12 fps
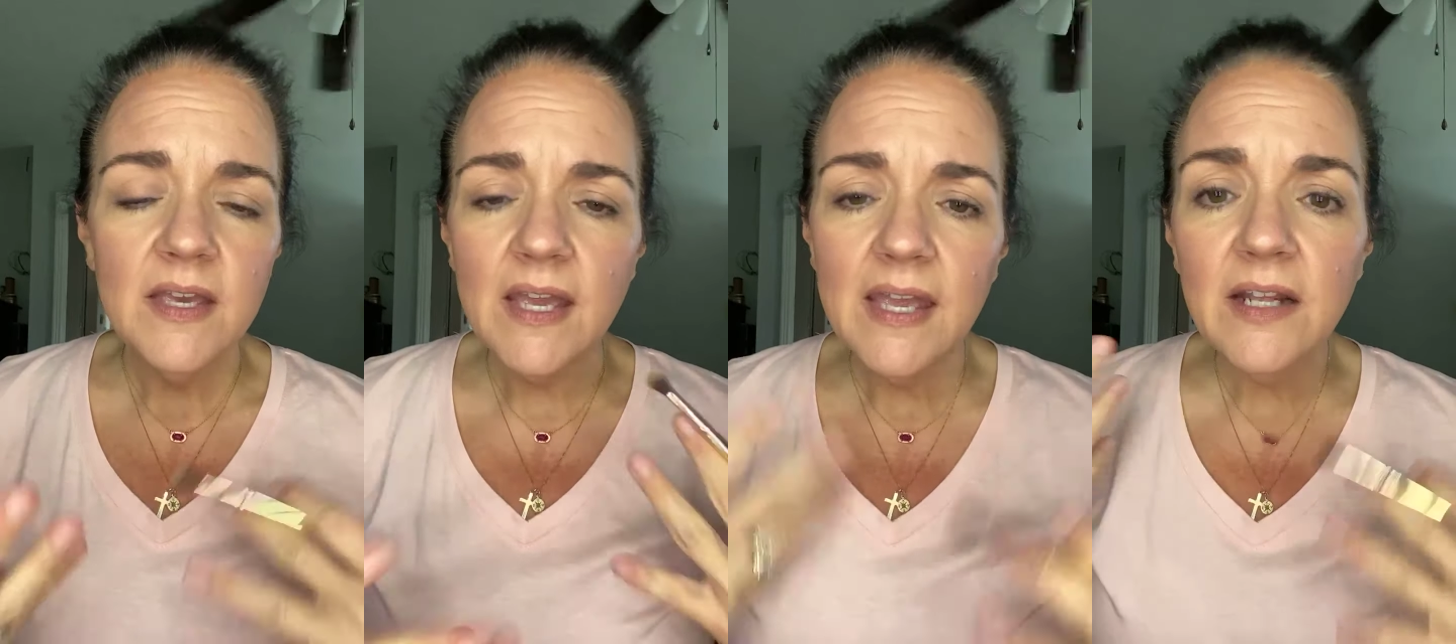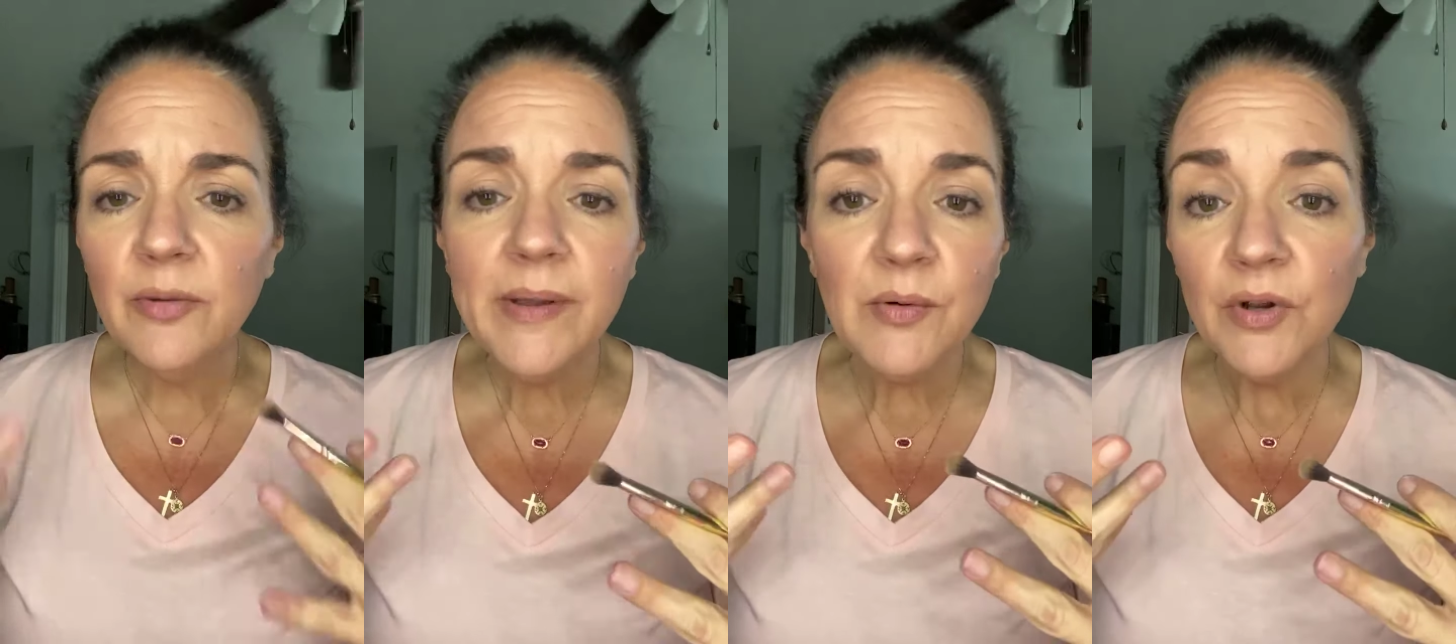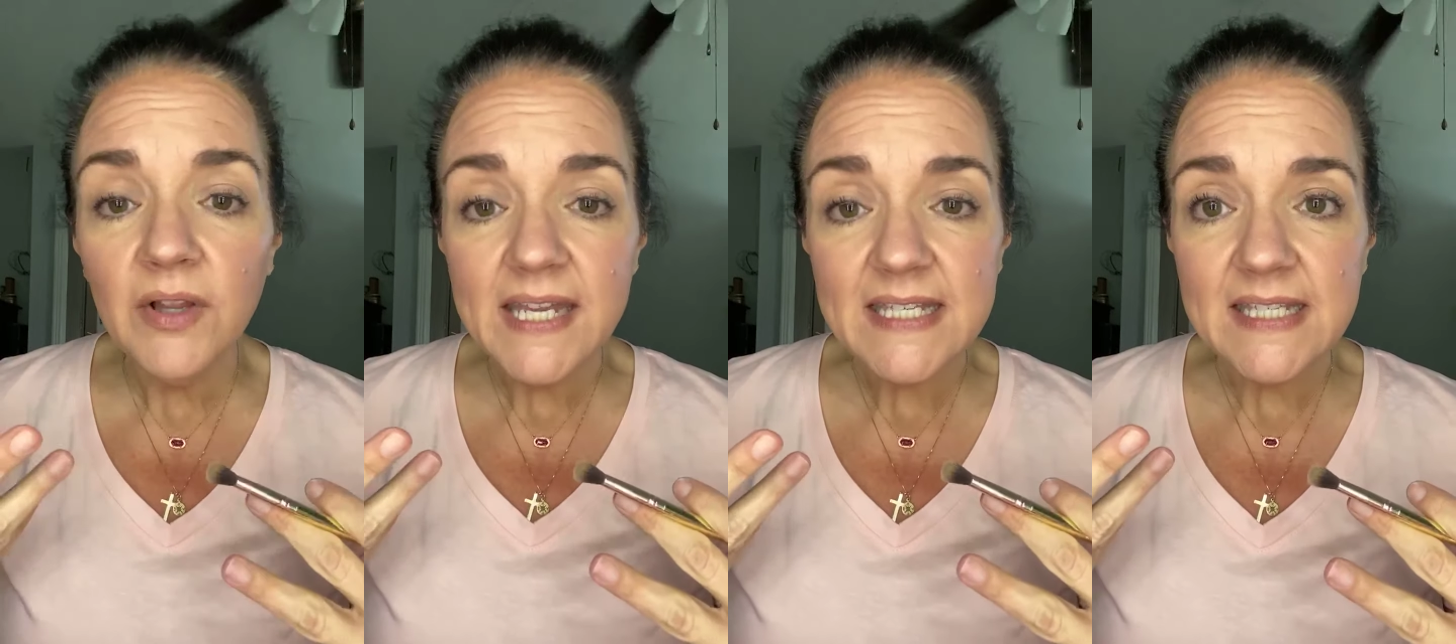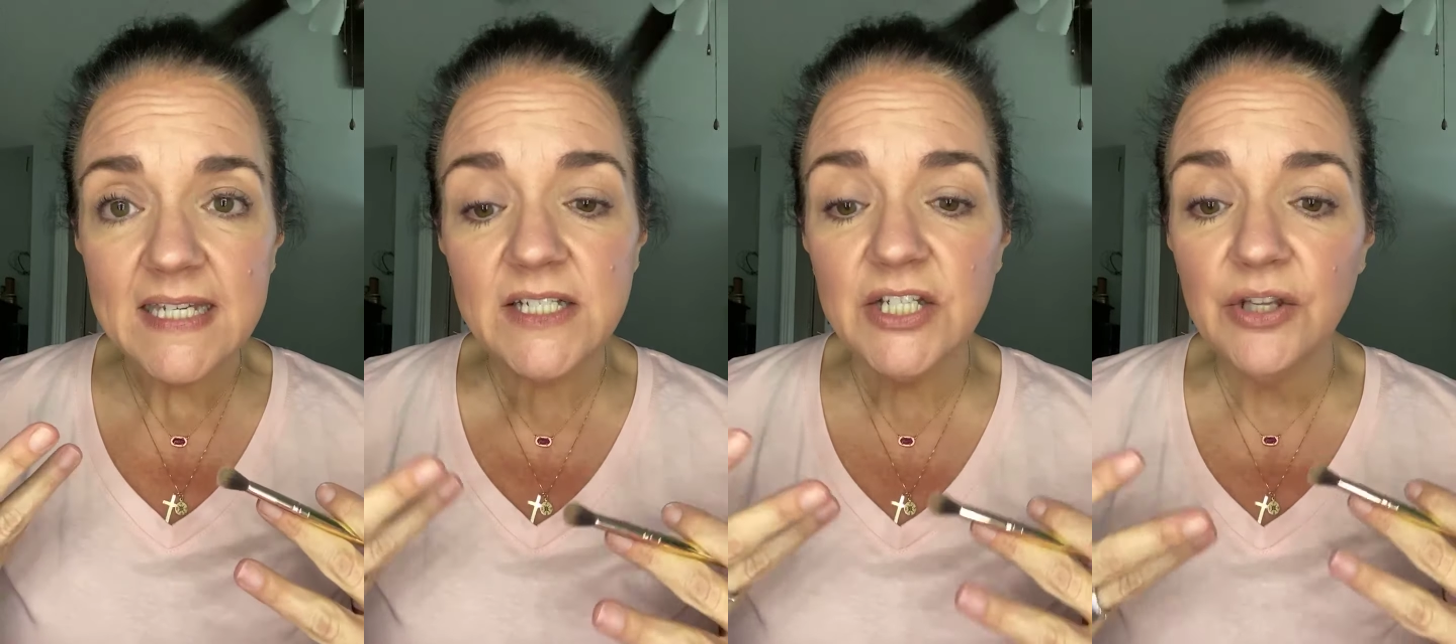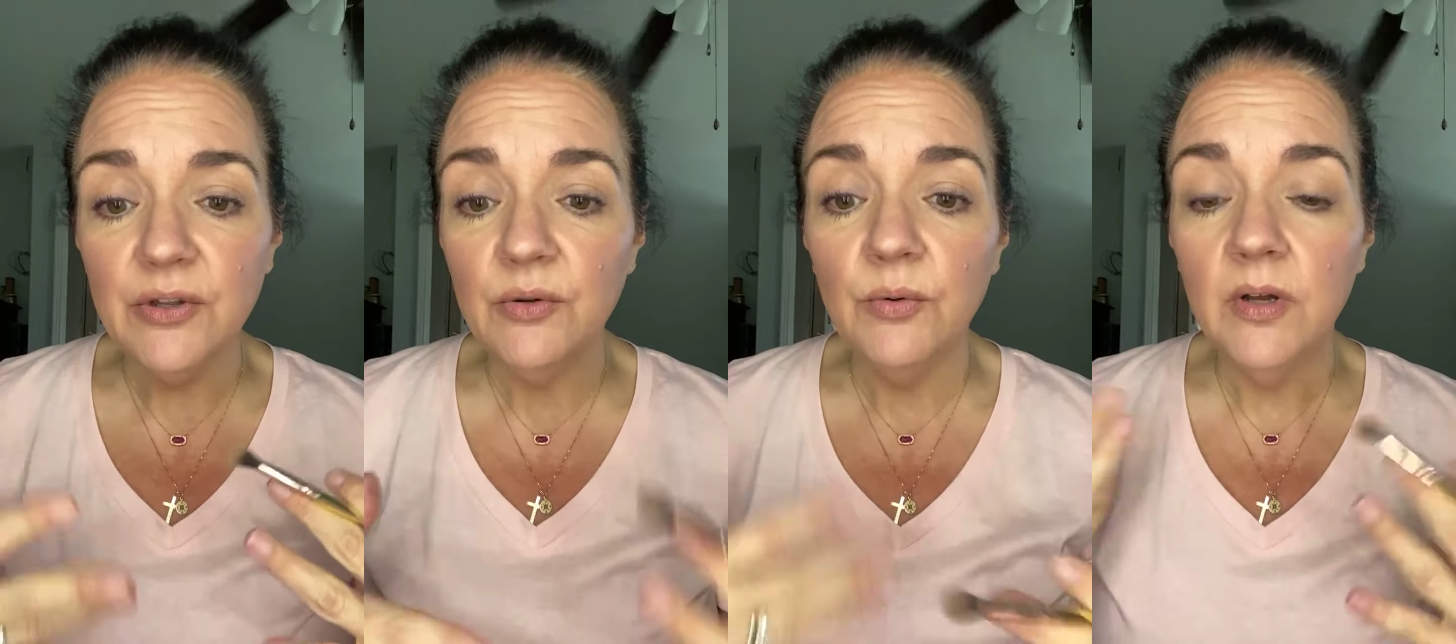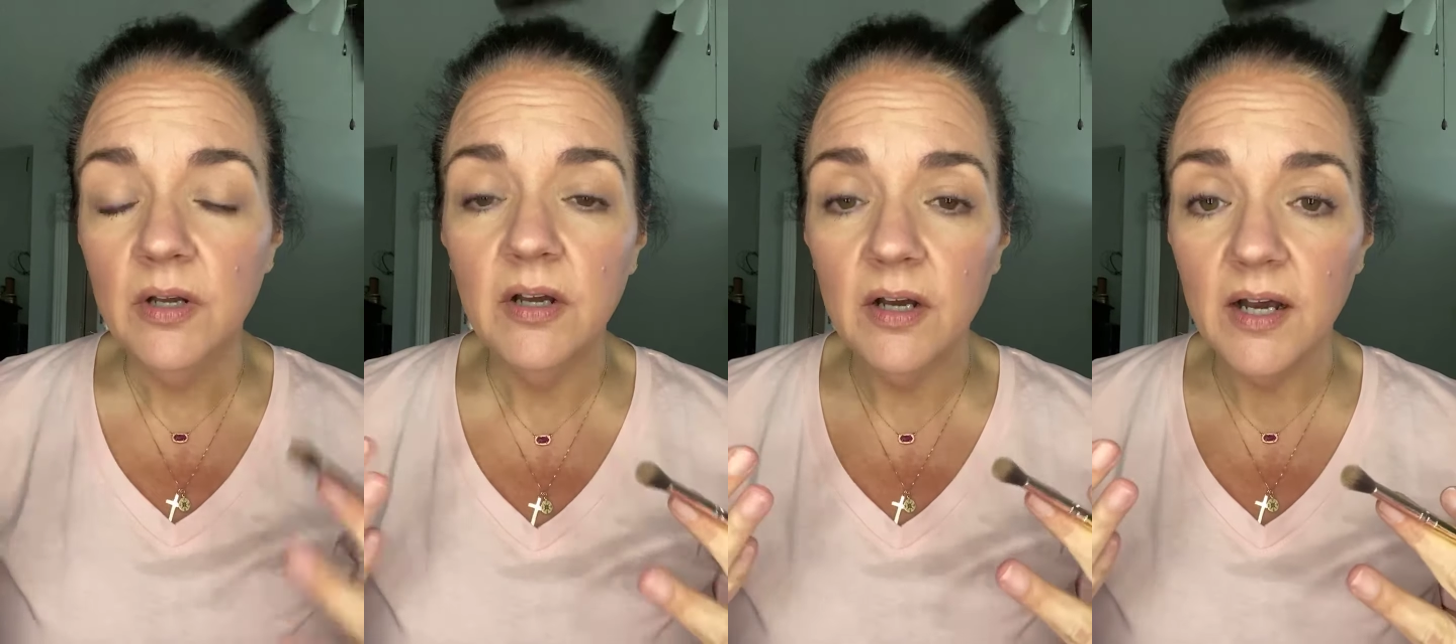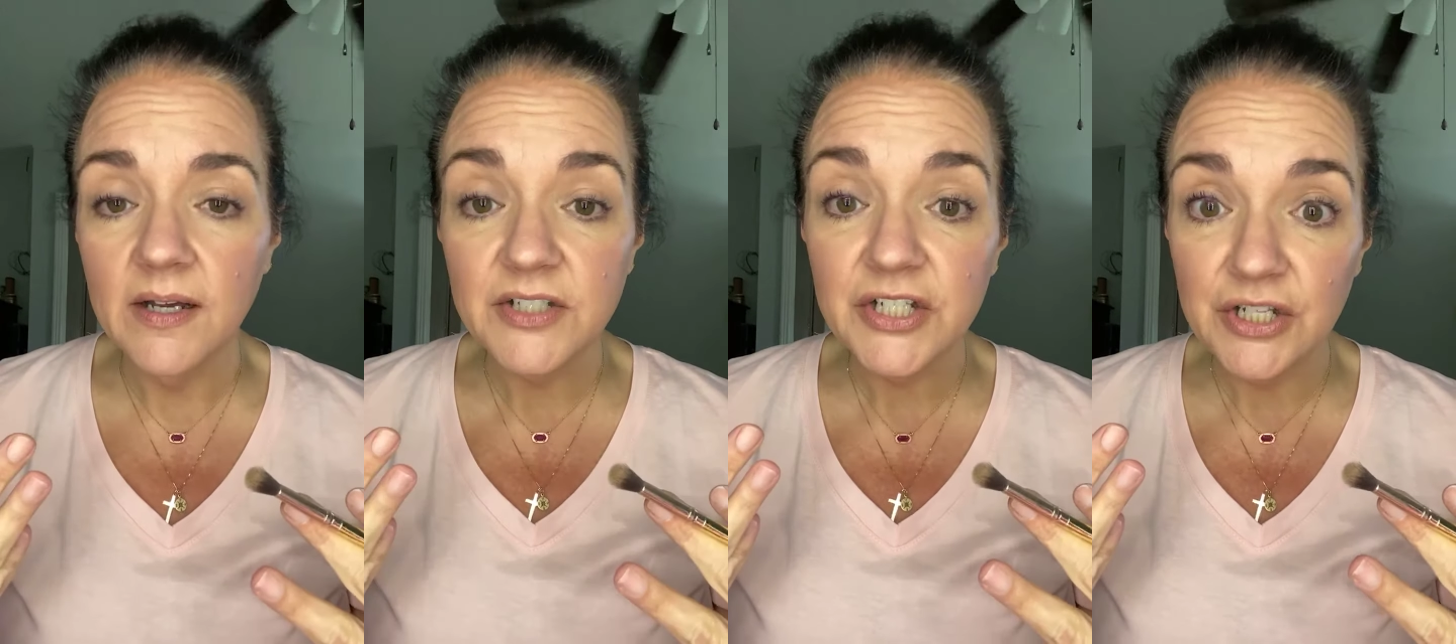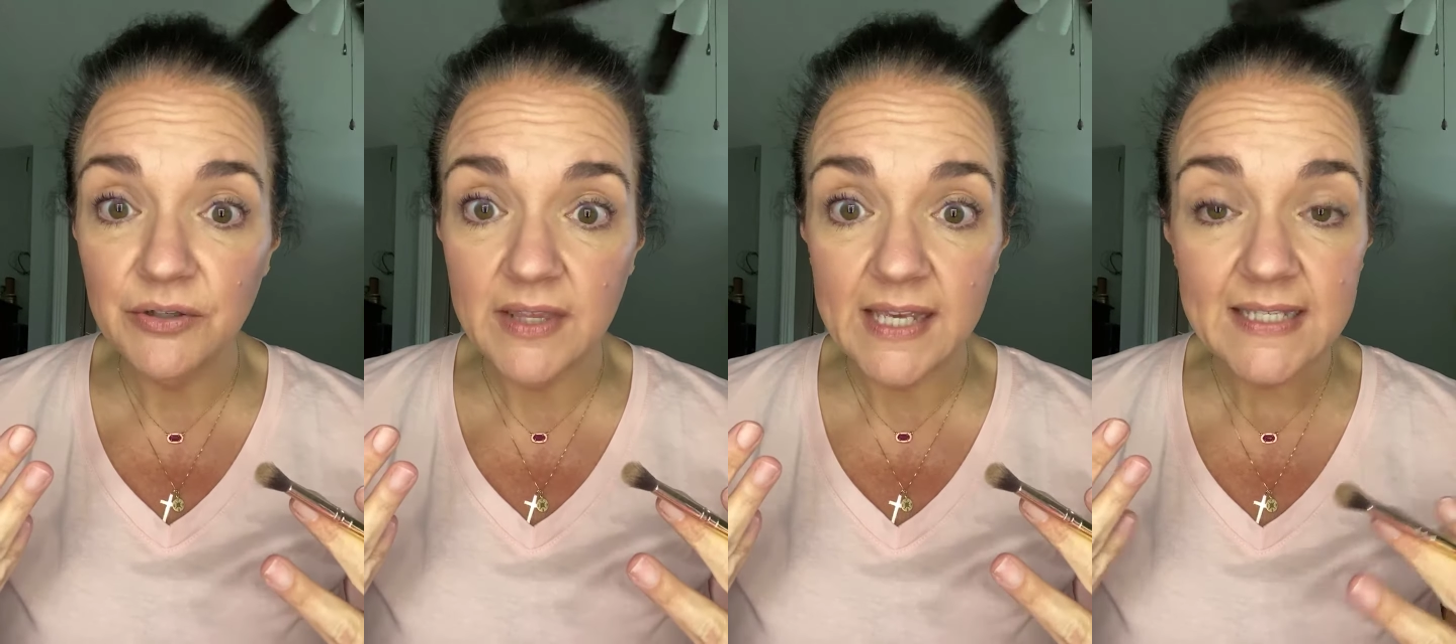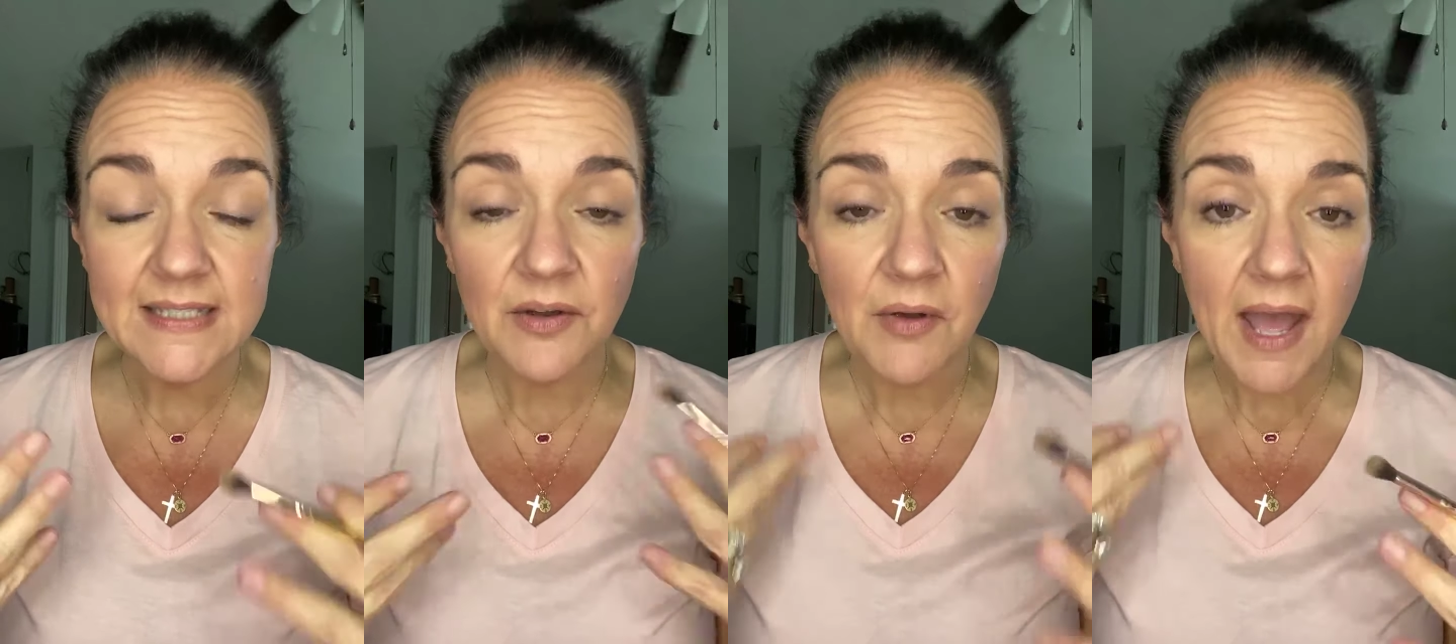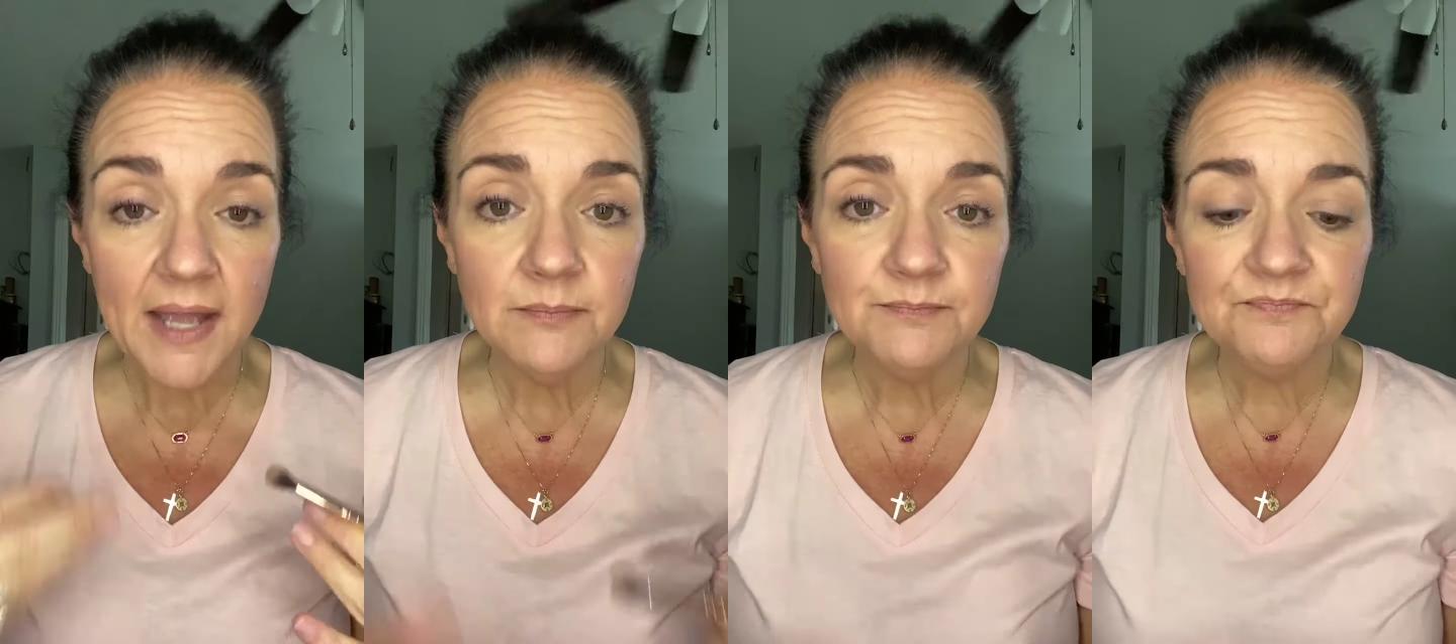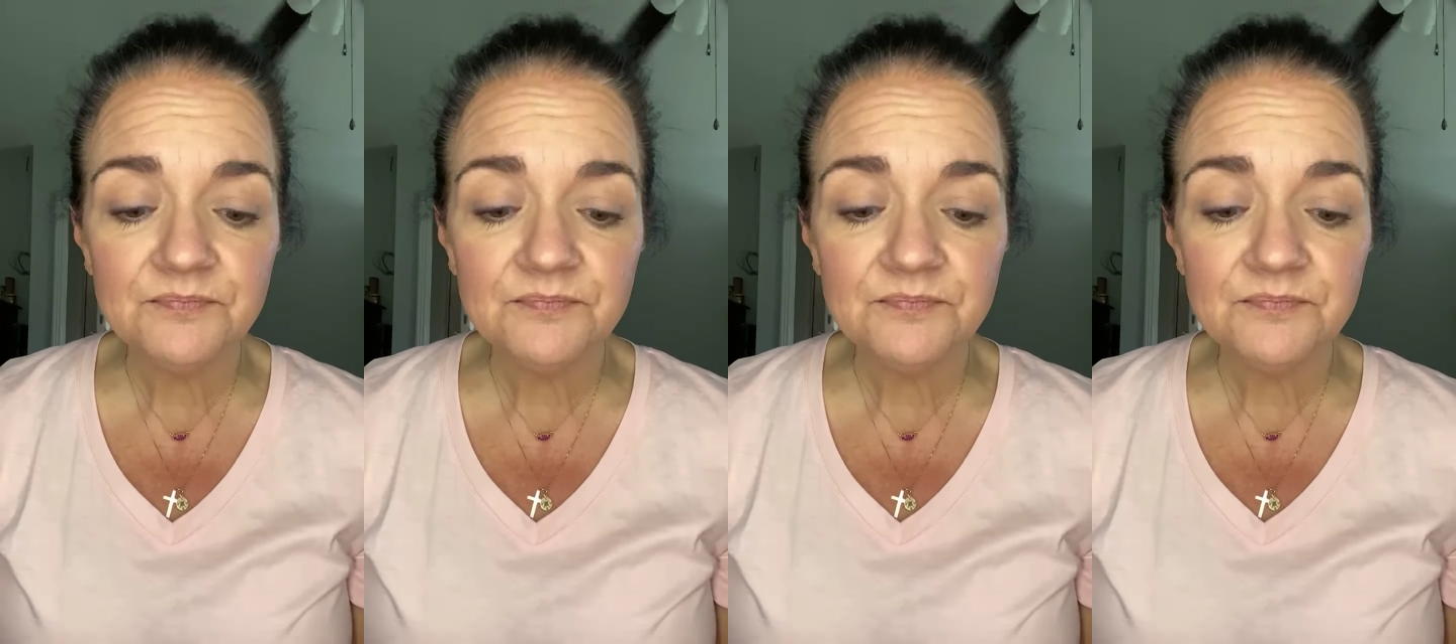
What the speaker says: it'll be real easy to do these, okay?